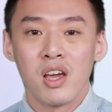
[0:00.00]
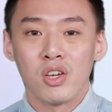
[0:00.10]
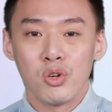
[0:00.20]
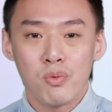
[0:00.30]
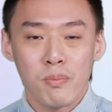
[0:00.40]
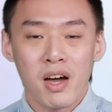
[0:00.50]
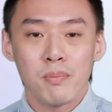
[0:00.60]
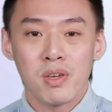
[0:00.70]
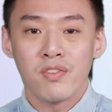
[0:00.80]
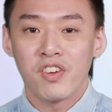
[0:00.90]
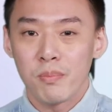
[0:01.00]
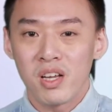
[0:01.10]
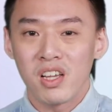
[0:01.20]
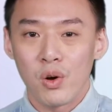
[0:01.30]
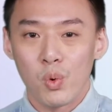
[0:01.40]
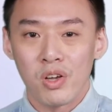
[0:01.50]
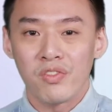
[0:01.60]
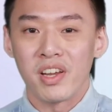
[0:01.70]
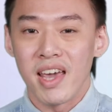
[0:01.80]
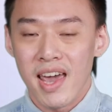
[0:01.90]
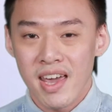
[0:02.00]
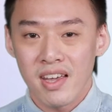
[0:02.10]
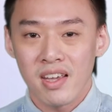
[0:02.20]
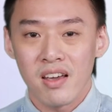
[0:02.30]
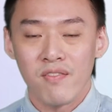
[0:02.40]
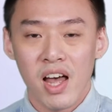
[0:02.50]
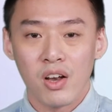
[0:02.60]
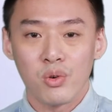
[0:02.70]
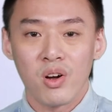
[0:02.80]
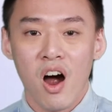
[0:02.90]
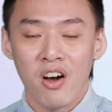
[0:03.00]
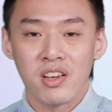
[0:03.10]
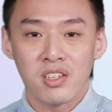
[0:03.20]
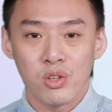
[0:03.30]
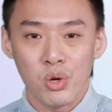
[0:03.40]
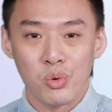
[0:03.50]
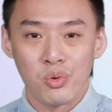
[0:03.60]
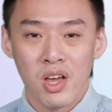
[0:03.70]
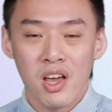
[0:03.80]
you might be familiar with the Avalue RS2.